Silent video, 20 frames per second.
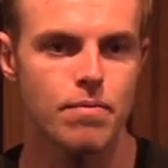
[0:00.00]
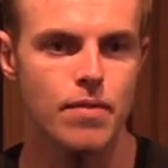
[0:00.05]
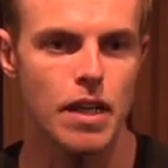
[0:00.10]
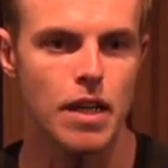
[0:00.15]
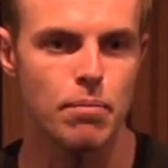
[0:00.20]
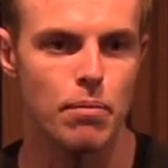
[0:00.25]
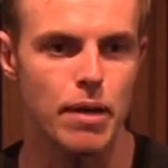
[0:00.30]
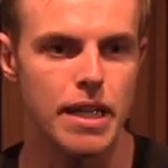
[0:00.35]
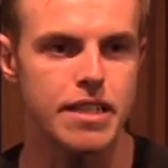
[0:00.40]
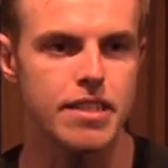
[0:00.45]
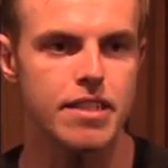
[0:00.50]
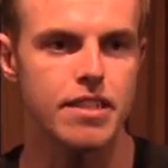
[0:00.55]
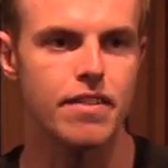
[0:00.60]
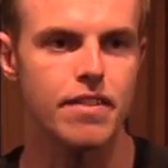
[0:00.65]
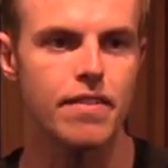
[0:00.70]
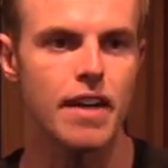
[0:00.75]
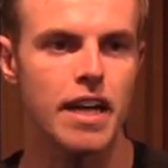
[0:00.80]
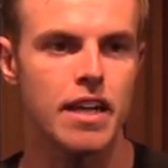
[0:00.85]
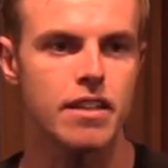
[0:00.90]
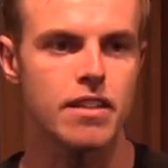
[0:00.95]
Embrace the
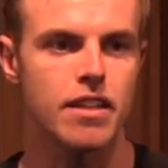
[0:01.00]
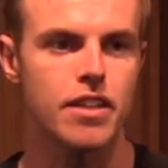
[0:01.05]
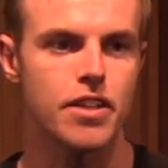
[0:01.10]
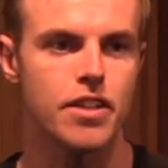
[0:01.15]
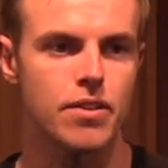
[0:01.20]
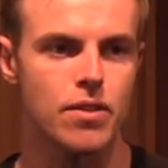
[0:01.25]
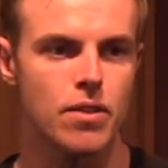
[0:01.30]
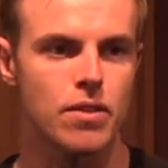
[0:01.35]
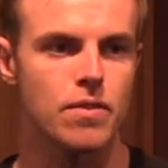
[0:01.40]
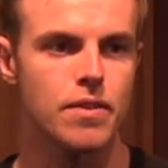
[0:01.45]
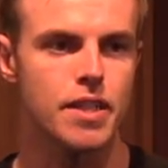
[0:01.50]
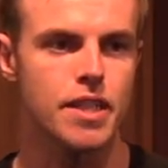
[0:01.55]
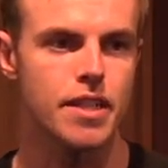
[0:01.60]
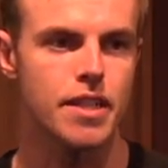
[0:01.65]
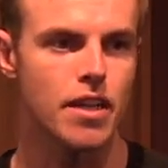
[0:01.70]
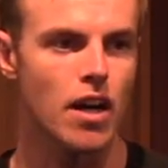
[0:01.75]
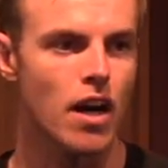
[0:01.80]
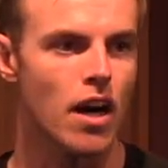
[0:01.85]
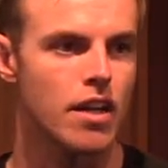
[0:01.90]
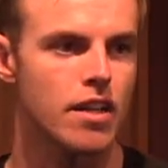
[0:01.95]
fact that you're already a
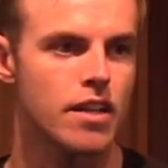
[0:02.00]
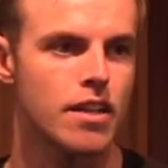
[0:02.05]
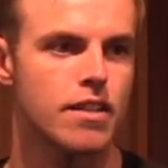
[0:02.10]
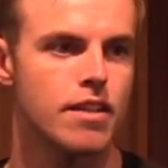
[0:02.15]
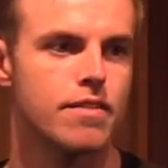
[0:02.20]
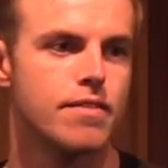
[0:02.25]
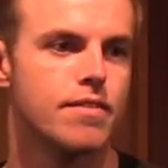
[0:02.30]
goner.